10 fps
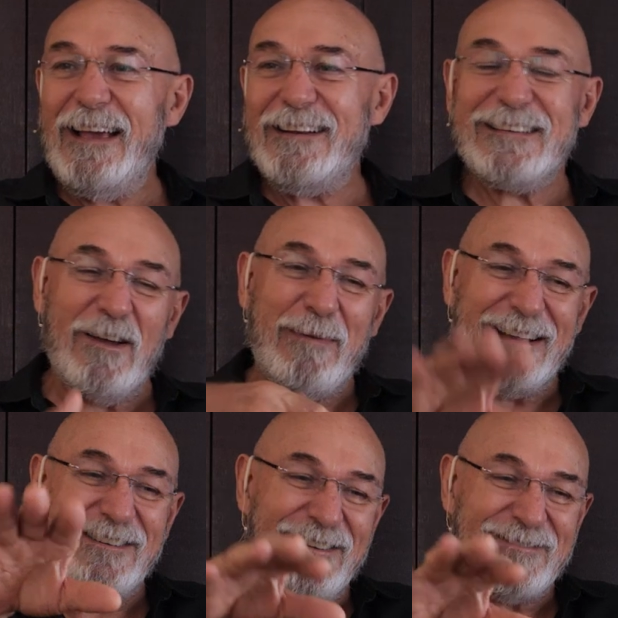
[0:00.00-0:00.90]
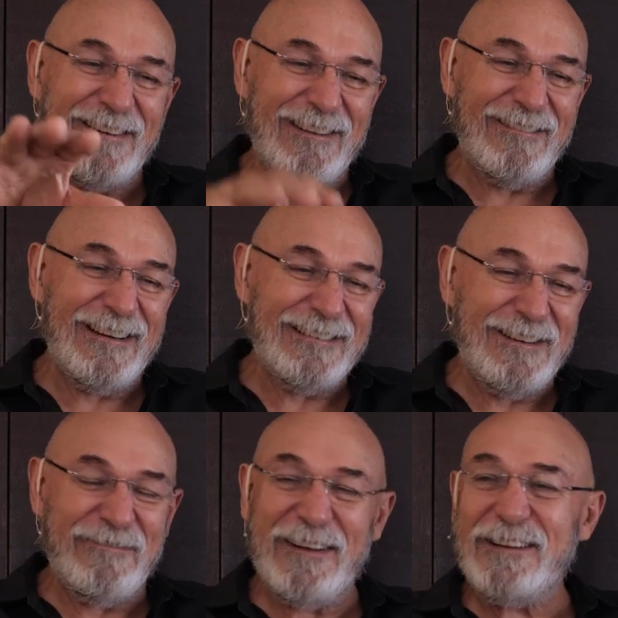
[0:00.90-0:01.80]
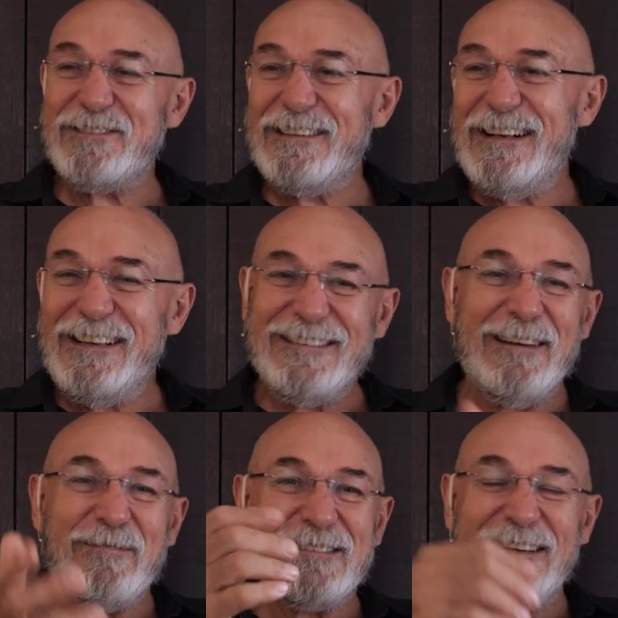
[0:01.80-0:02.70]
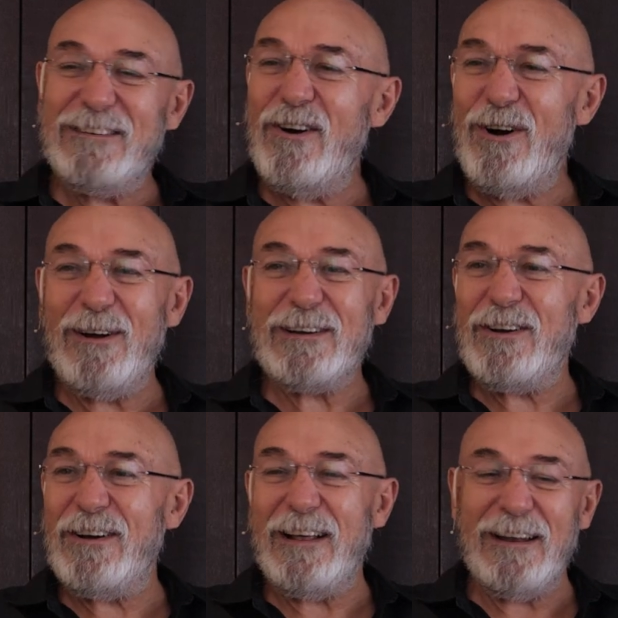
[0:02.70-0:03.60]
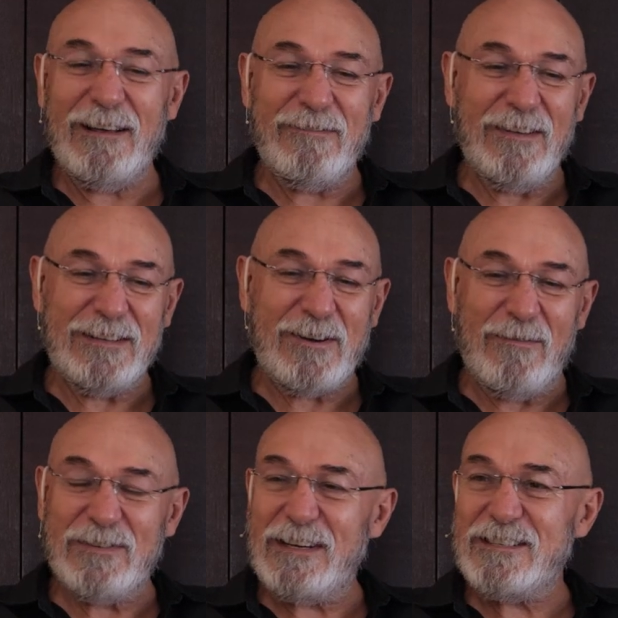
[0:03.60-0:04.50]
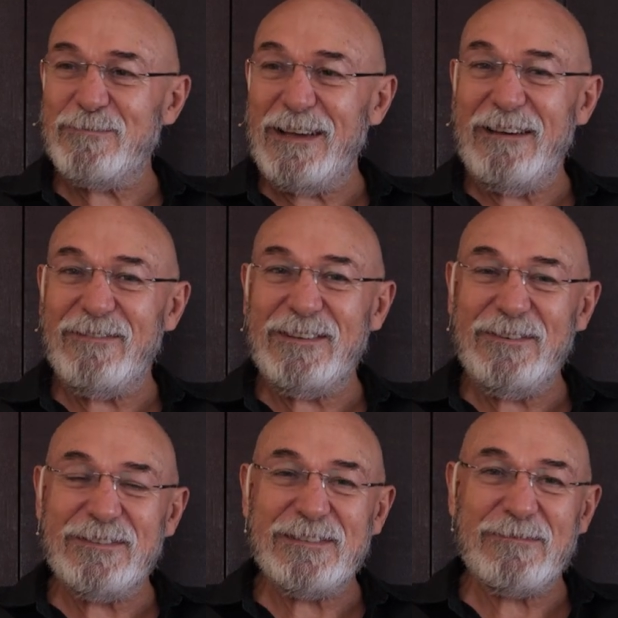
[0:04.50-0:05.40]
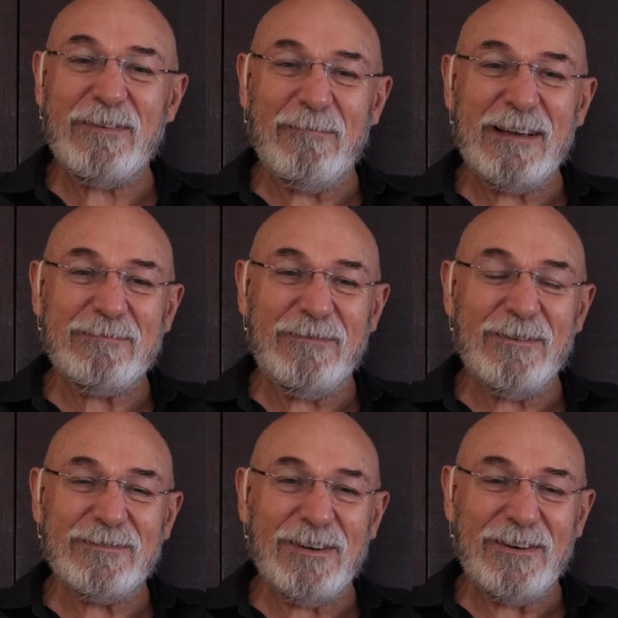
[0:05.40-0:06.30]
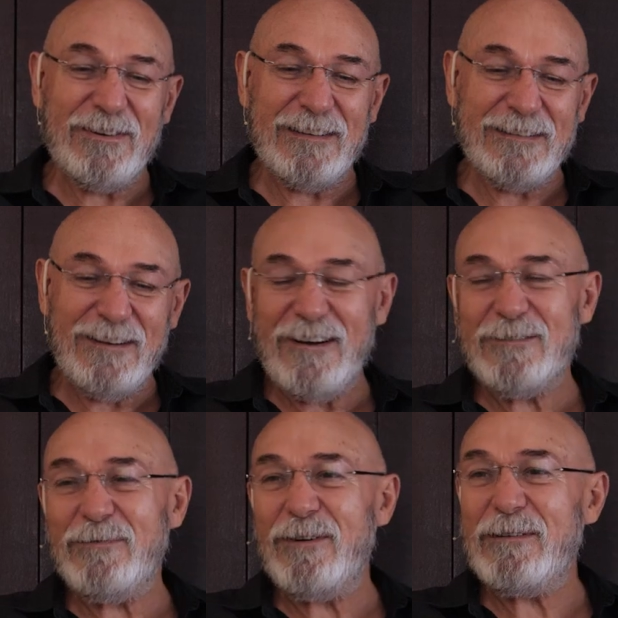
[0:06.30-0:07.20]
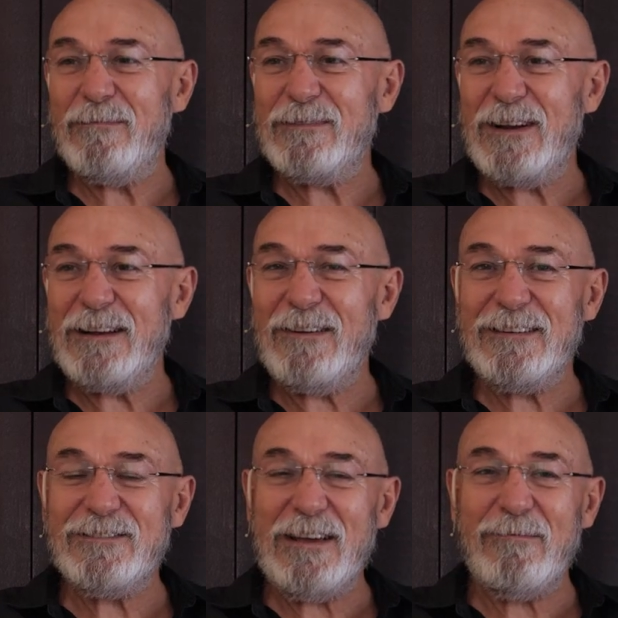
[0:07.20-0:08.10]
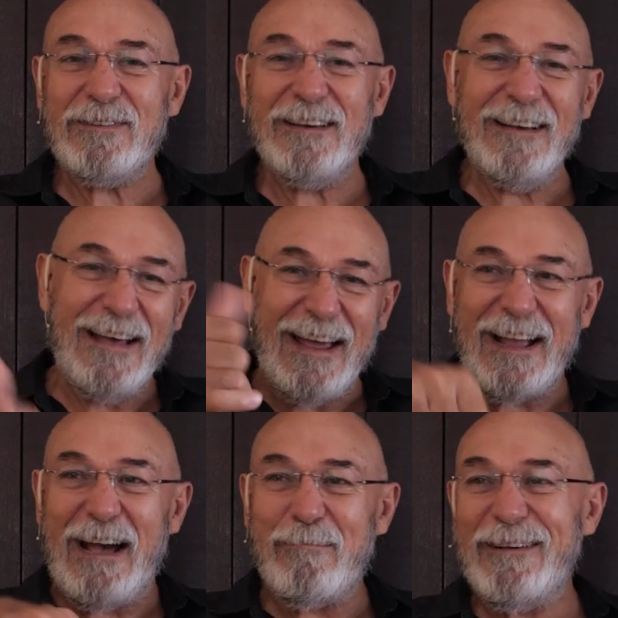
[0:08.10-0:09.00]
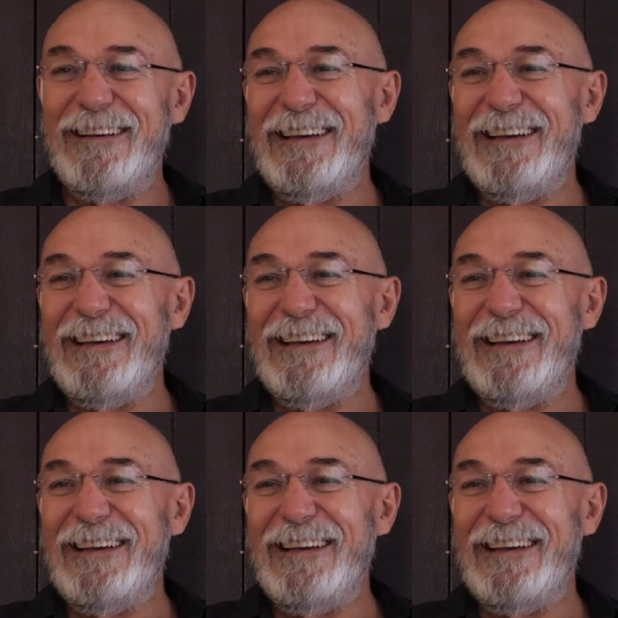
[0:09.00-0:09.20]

And just go back to her straight away. And she finished. She was saying, oh, God, I love the conversation we have with you. It makes me feel so good. I said, oh, it's welcome. Great to chat with you. Hang up.